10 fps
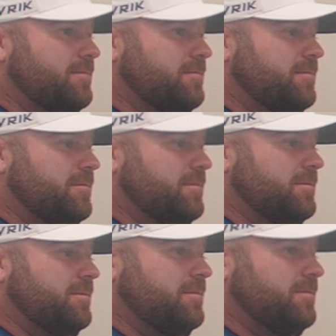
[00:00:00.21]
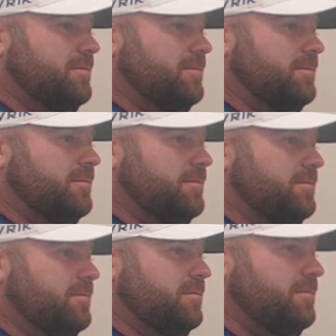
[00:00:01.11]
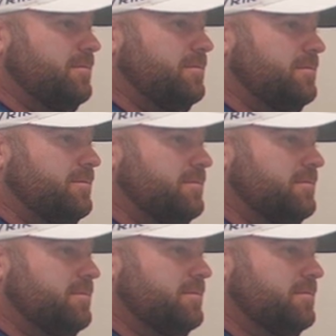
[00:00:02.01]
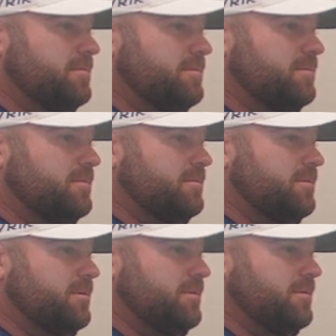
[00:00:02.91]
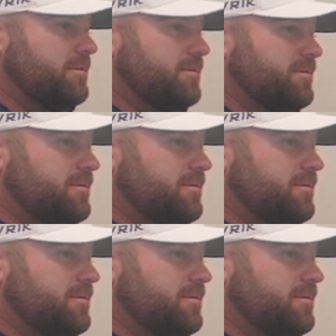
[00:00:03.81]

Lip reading: This person isn't speaking.